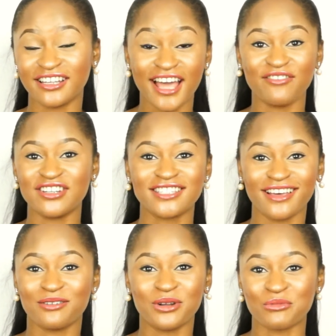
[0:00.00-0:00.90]
and I haven't
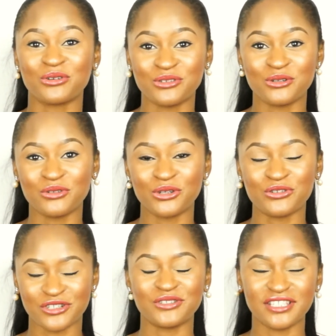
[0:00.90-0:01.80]
decided what I'm gonna do with those
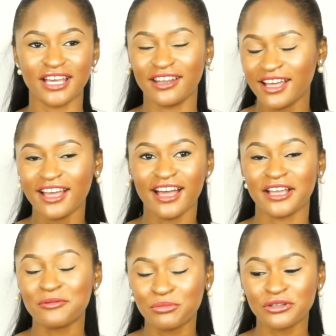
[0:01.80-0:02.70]
shoes yet. I
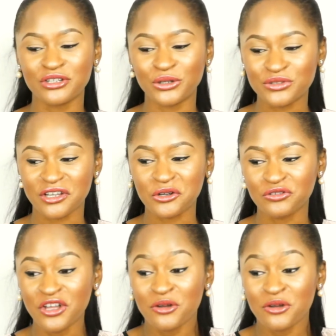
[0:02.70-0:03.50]
keep putting those off.